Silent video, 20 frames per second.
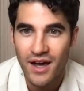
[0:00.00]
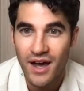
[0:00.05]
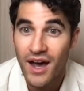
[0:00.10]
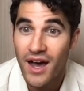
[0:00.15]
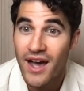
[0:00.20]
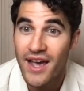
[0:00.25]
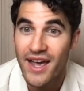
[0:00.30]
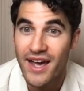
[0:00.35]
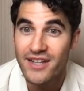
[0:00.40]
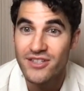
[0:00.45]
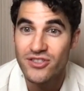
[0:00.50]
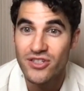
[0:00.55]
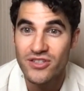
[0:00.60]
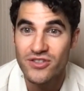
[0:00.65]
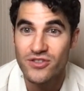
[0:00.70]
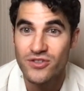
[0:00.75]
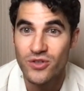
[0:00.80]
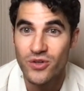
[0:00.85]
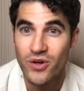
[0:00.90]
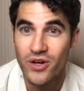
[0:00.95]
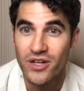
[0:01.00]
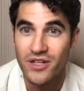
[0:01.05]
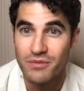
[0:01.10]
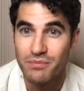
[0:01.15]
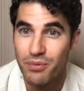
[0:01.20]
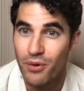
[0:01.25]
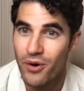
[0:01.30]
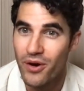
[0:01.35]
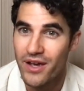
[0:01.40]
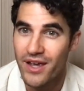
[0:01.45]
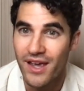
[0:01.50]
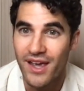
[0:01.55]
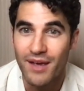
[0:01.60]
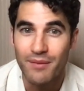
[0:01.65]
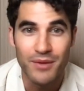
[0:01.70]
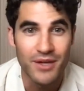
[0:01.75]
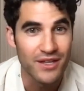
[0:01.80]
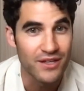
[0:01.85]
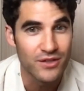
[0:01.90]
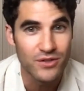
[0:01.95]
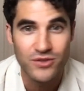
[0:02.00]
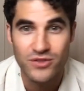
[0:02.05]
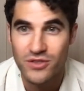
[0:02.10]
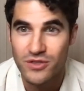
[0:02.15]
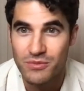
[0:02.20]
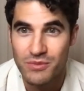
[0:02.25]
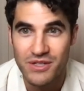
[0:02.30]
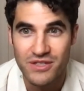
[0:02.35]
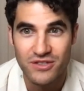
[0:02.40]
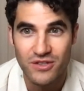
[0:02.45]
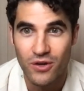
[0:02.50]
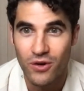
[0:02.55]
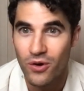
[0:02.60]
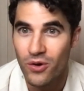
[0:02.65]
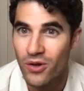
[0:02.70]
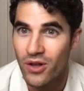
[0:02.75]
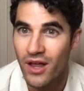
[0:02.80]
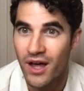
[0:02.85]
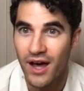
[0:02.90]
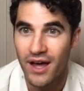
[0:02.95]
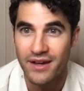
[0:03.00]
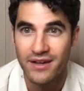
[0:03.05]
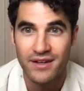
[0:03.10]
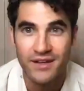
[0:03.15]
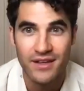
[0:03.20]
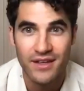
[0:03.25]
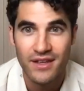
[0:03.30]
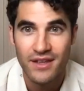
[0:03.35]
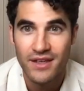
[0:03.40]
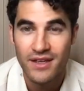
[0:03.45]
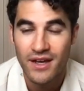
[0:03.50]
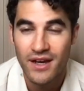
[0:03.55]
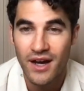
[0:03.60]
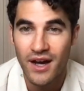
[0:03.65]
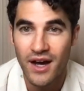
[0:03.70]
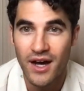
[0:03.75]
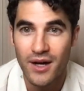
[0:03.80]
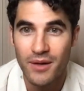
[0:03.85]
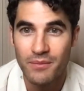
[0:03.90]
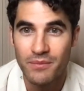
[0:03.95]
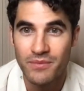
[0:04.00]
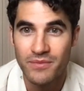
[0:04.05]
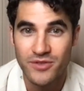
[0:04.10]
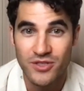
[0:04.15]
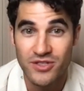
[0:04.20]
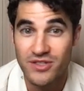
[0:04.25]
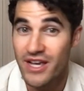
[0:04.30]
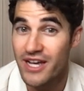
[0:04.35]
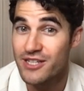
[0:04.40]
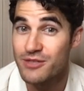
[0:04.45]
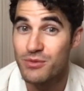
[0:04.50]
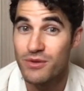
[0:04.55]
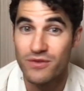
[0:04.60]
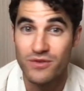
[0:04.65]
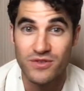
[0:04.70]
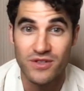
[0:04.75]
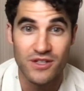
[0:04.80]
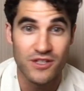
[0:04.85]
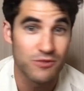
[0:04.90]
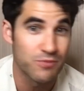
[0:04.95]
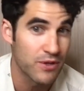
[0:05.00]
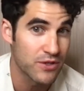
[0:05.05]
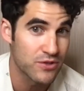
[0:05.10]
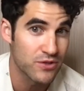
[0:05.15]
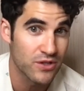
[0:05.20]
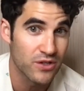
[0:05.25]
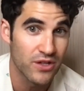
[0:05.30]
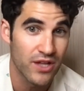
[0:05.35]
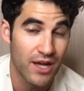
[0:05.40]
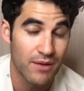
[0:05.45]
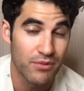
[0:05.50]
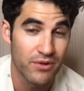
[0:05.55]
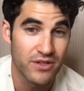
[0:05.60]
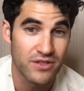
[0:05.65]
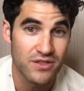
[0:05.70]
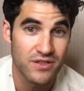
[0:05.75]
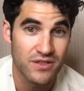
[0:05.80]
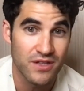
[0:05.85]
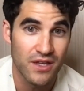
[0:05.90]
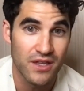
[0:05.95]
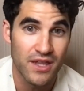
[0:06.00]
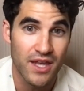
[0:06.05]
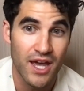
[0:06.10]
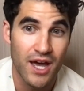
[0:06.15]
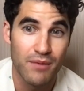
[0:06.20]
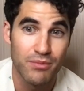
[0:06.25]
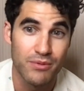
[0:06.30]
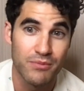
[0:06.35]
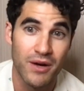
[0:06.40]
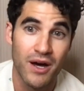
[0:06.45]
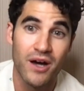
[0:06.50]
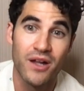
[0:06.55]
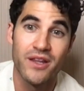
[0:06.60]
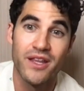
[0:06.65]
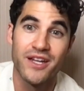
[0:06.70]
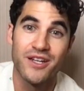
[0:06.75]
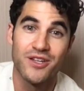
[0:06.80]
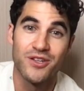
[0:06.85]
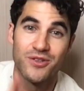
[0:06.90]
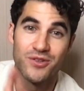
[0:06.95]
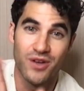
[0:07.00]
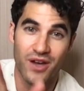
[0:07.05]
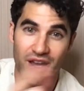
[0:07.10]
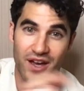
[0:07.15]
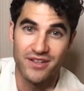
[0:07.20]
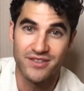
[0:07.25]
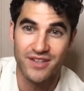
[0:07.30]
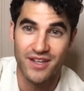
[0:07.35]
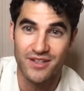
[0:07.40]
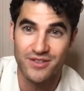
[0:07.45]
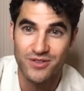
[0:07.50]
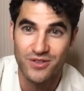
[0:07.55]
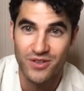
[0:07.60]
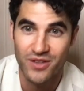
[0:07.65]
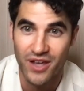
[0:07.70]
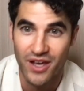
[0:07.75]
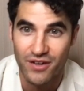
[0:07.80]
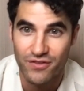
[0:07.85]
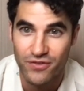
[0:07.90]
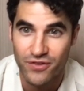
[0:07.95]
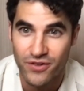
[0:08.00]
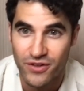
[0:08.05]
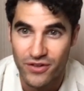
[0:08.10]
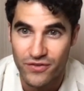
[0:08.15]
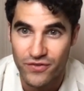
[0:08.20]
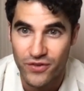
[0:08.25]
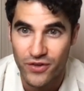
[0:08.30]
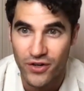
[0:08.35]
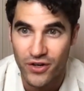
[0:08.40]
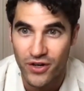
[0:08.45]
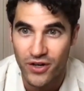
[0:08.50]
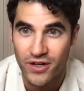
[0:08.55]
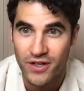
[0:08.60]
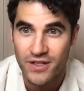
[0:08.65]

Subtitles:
I just joined. Boy, Amy, you missed a whole lot. She's asked me if there's any special collaborations on the album. I'll let you guys answer that for her.